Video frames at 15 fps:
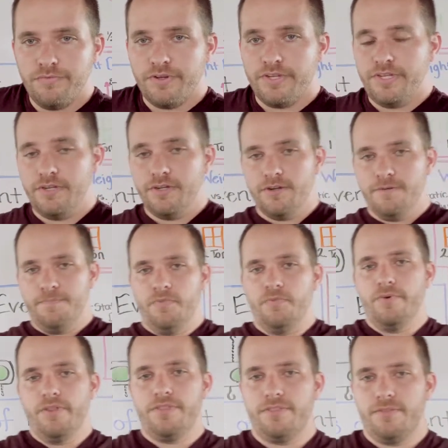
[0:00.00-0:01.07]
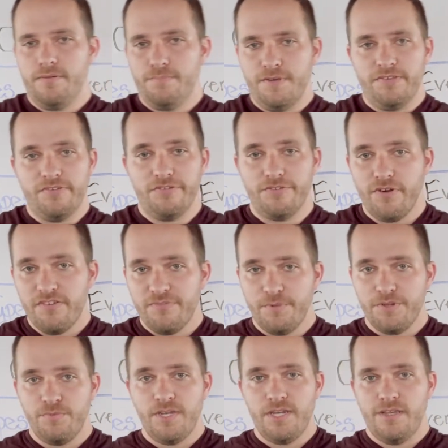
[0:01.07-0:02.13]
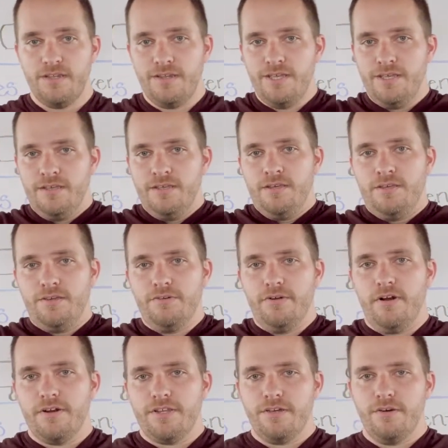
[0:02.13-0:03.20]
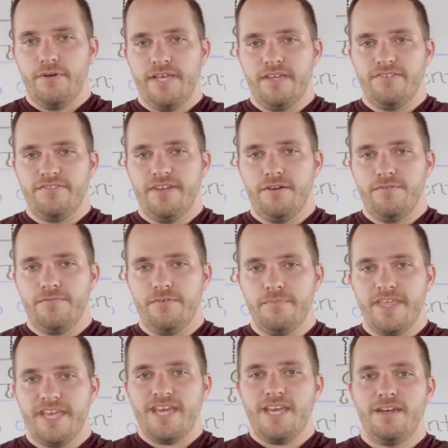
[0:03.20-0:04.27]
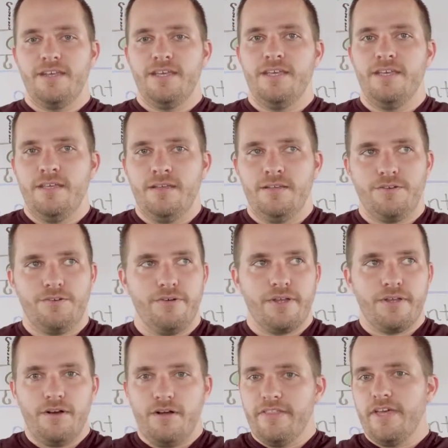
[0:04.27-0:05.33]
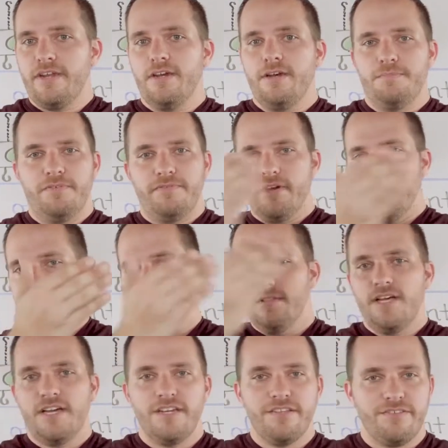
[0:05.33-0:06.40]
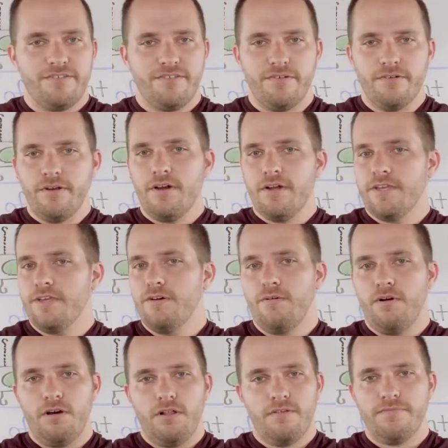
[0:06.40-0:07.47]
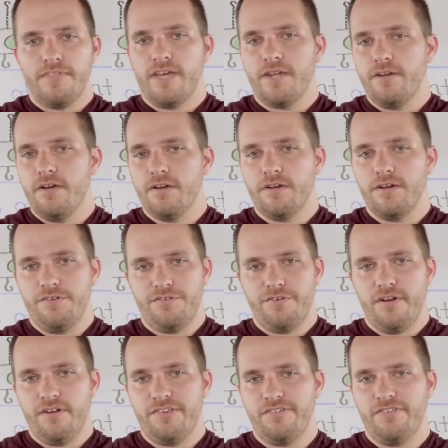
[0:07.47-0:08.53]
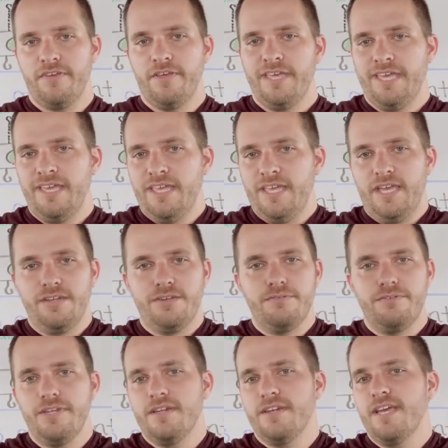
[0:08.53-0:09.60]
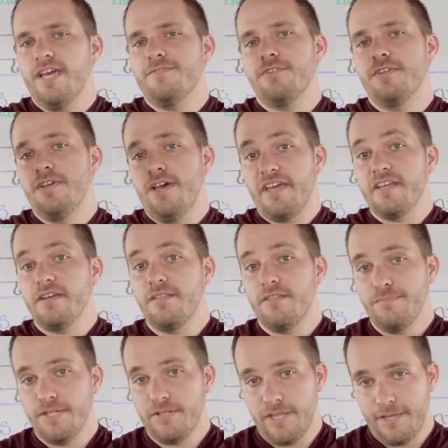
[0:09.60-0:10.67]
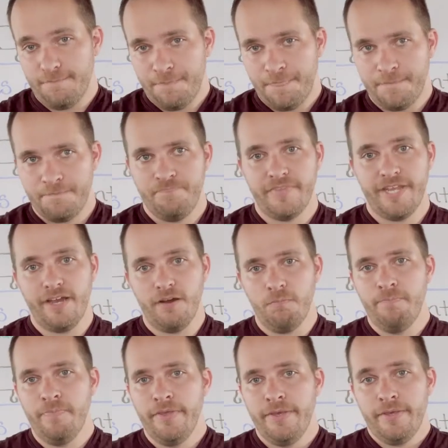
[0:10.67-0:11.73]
over here with a piece of truss between it. Your audio hangs down from that. Crank all that up, you've got your lights, your audio, all of that hung on a truss, and you didn't have to tie into the building. Now,